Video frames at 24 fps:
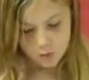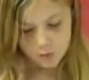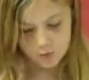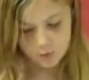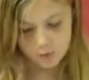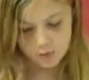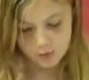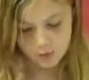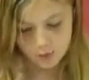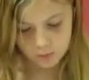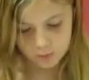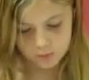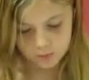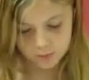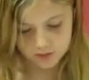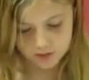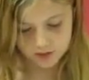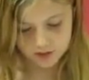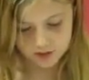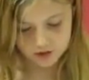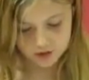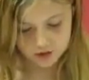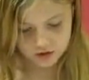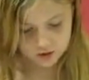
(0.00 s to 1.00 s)
We wrote a
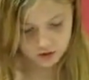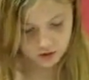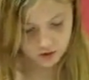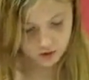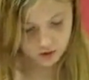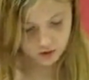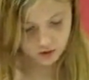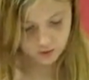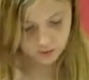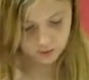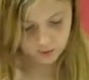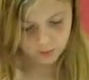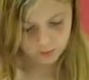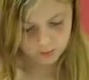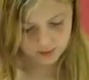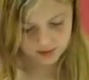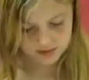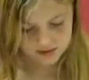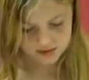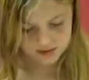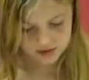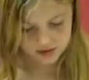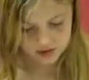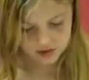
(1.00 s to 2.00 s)
reflection on our
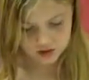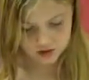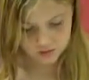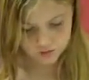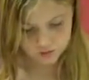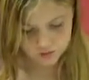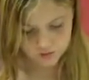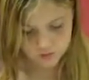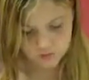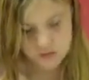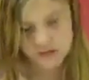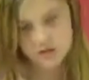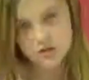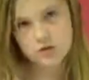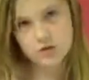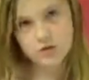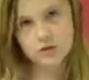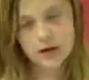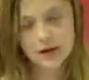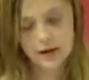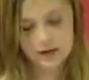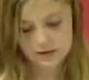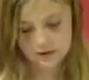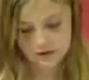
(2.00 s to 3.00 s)
presentation with
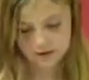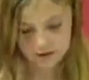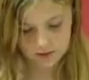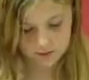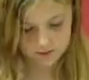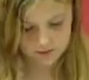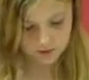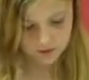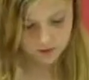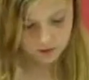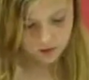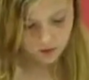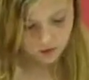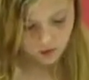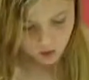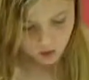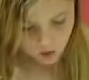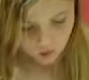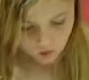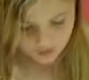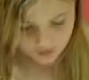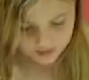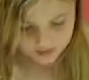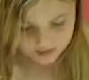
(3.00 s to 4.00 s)
Mr. Radcliffe.
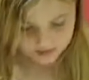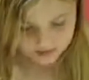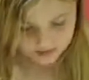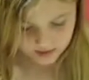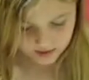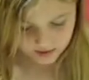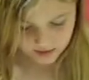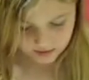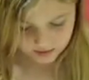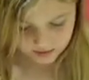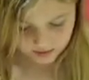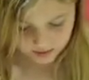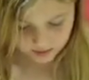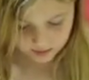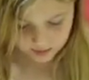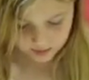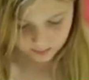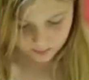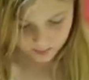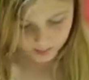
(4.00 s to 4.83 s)
We decided that the